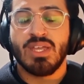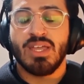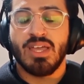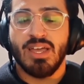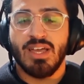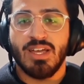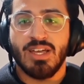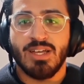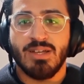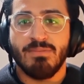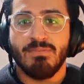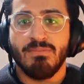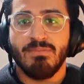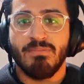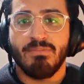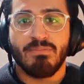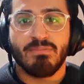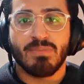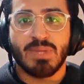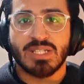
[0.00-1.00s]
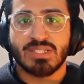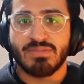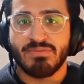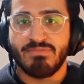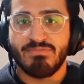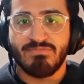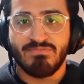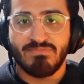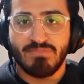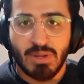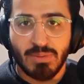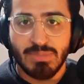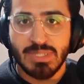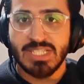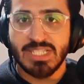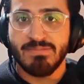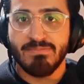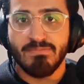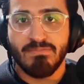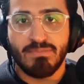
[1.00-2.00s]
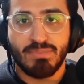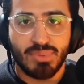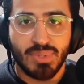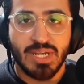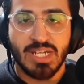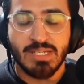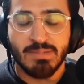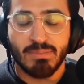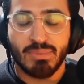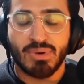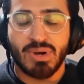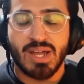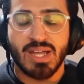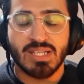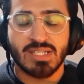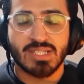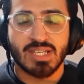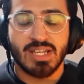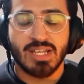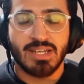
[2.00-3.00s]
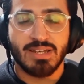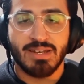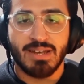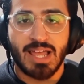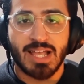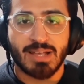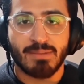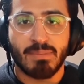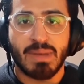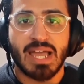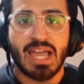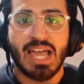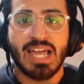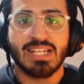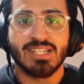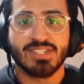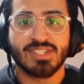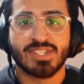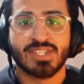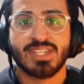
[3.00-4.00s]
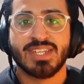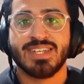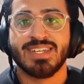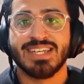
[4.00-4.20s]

That's obviously brilliant price, and like my hands,